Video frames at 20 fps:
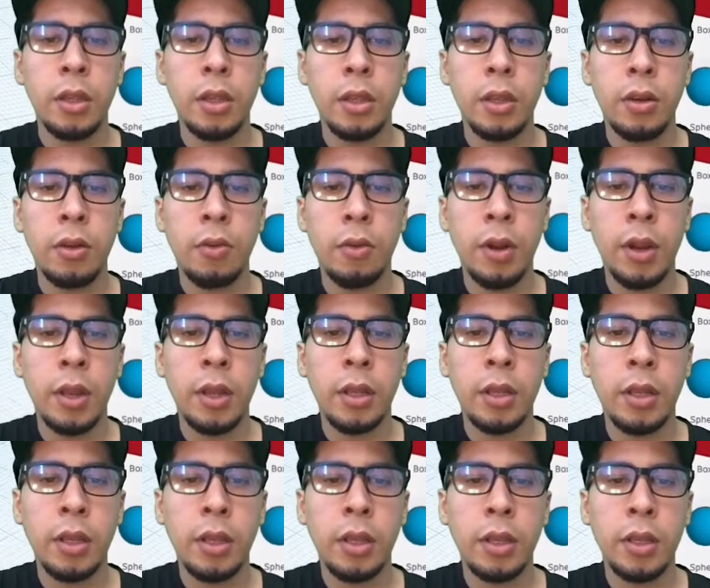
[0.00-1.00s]

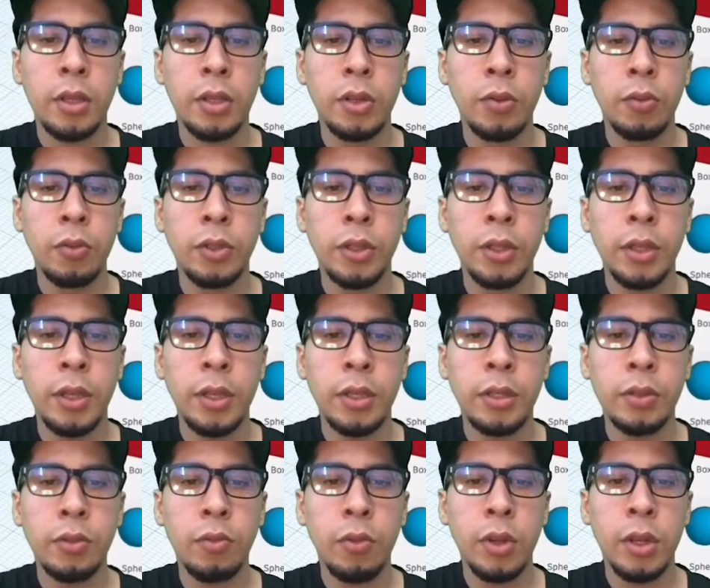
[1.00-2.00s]
You will see
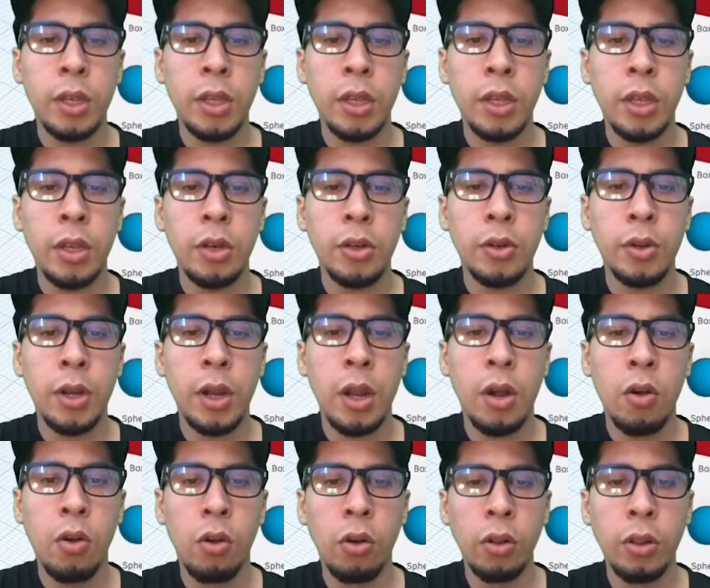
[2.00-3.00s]
this one in here. You're gonna
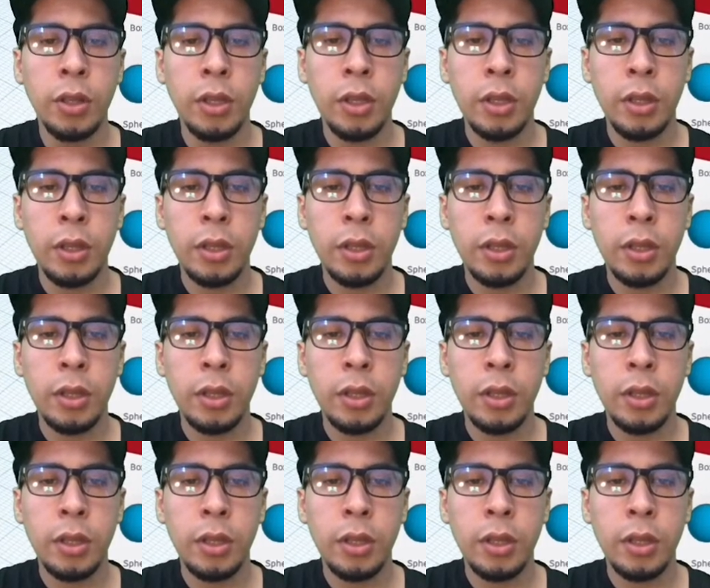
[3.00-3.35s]
hold it,